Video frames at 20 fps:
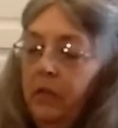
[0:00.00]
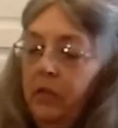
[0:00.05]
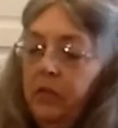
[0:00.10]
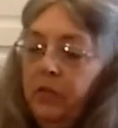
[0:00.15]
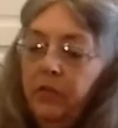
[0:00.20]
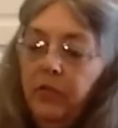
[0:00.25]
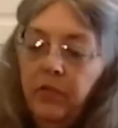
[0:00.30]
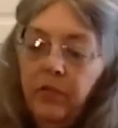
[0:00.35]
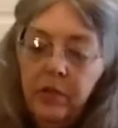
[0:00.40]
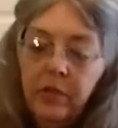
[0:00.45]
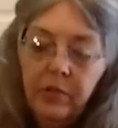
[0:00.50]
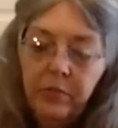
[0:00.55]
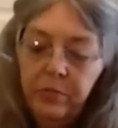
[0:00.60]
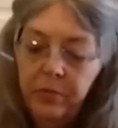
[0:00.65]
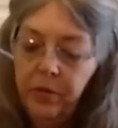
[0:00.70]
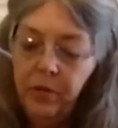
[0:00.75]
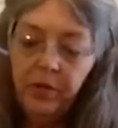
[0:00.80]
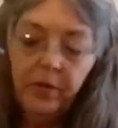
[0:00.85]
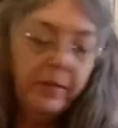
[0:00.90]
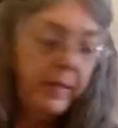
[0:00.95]
So first we're
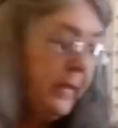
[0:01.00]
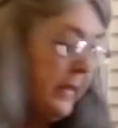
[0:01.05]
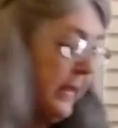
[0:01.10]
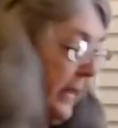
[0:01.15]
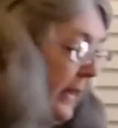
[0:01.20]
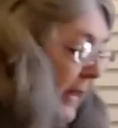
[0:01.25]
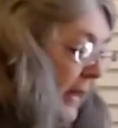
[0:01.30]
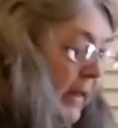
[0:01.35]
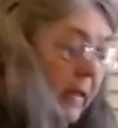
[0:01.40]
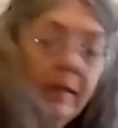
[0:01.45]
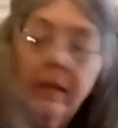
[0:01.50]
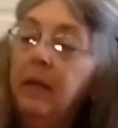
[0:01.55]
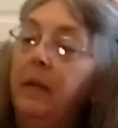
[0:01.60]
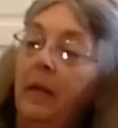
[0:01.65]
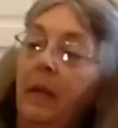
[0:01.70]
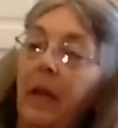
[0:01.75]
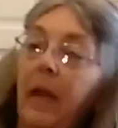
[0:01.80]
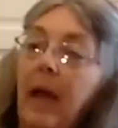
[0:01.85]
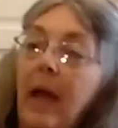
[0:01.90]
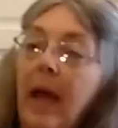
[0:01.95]
going to see
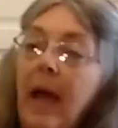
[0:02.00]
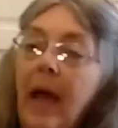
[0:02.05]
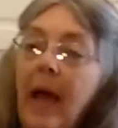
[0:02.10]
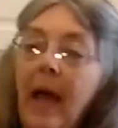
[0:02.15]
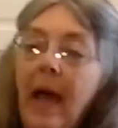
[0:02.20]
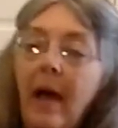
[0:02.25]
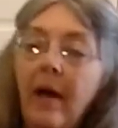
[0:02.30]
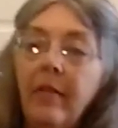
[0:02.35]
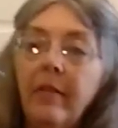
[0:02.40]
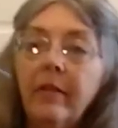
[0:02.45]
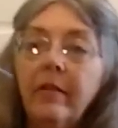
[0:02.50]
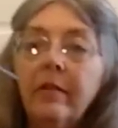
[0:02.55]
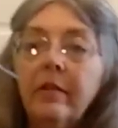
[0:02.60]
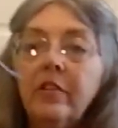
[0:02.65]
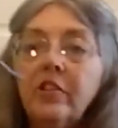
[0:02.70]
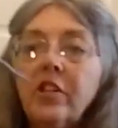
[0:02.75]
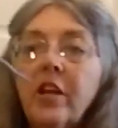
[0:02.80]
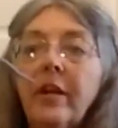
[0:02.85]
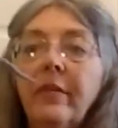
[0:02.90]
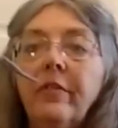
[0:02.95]
how they're in
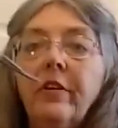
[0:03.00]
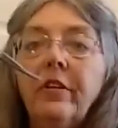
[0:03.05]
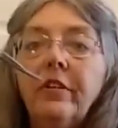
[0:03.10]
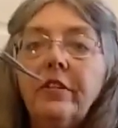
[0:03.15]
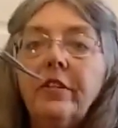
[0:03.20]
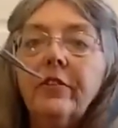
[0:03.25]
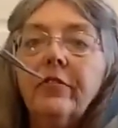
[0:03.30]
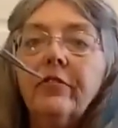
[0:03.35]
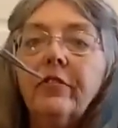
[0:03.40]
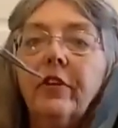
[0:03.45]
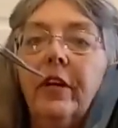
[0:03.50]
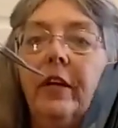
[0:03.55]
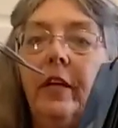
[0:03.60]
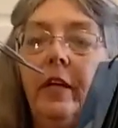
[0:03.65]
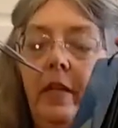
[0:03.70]
general different.